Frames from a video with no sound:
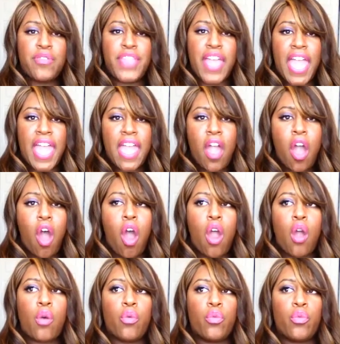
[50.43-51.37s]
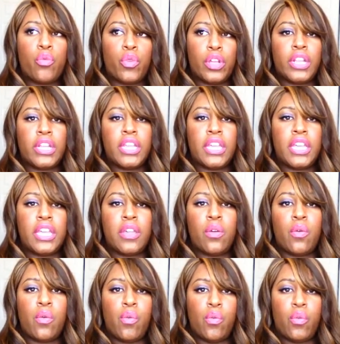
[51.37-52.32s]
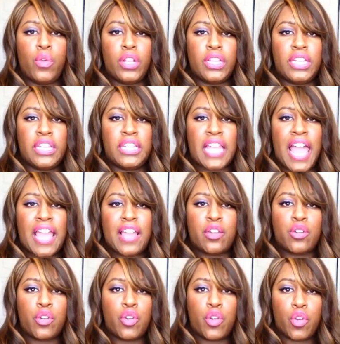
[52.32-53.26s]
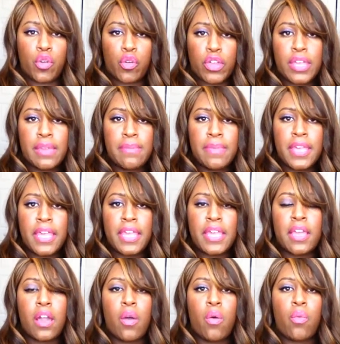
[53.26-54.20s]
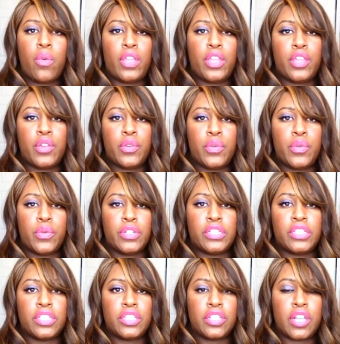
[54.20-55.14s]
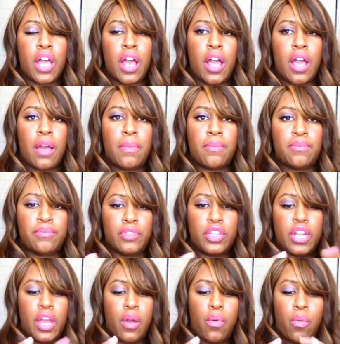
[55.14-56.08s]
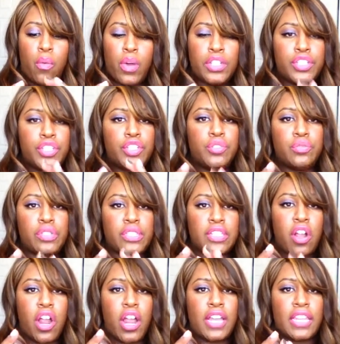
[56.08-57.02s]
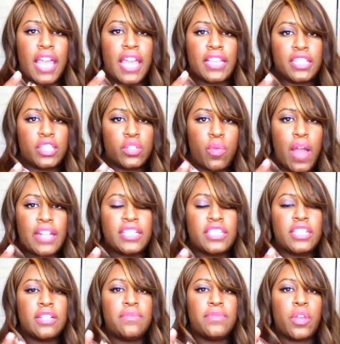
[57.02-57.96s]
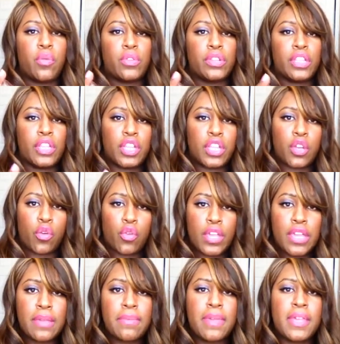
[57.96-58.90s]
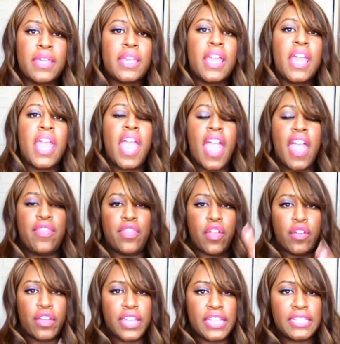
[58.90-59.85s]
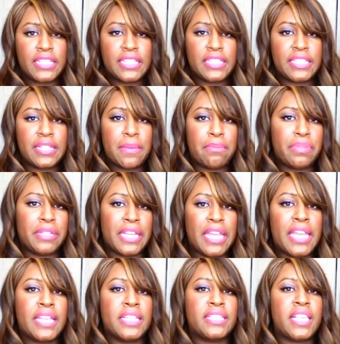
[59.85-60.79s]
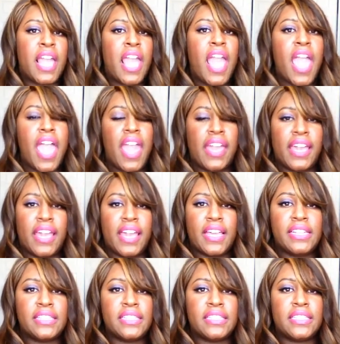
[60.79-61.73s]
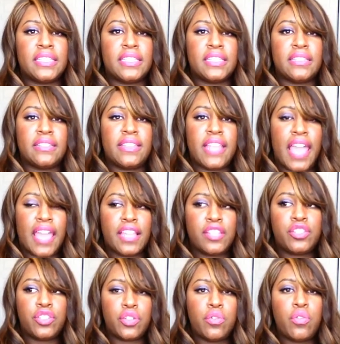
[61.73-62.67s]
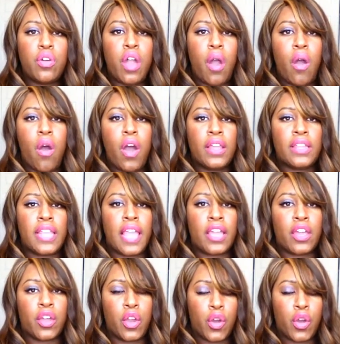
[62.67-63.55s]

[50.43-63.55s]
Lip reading: They are really like creamy when you once you start like swatching them, they're really creamy and they're easy to blend, and they do go on like a